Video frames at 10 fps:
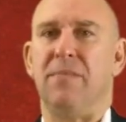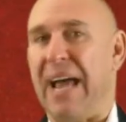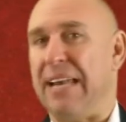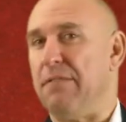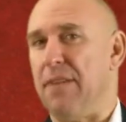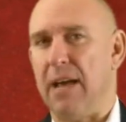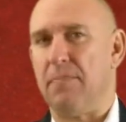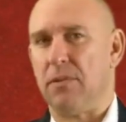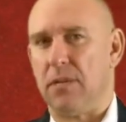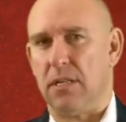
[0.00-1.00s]

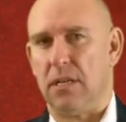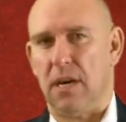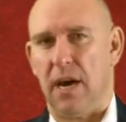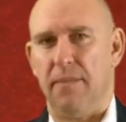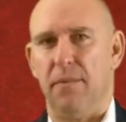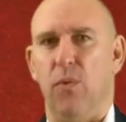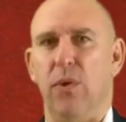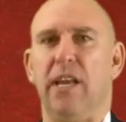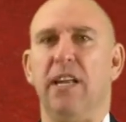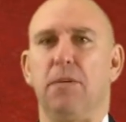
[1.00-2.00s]
95% of the time
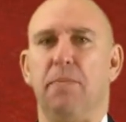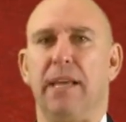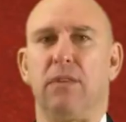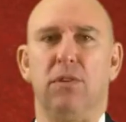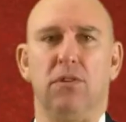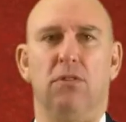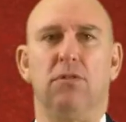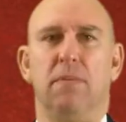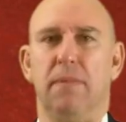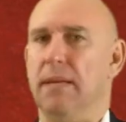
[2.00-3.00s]
we can expect the
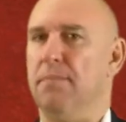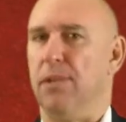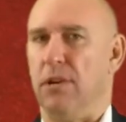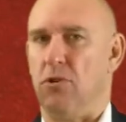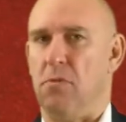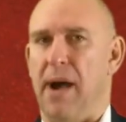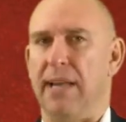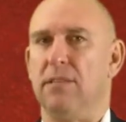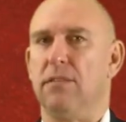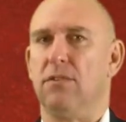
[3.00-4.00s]
results to be plus or
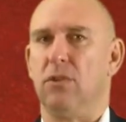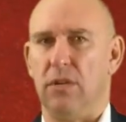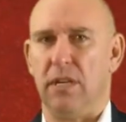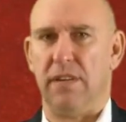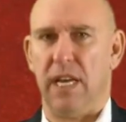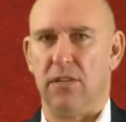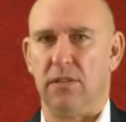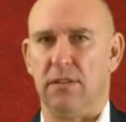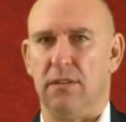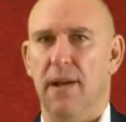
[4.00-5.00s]
minus 2
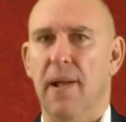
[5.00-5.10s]
deviations,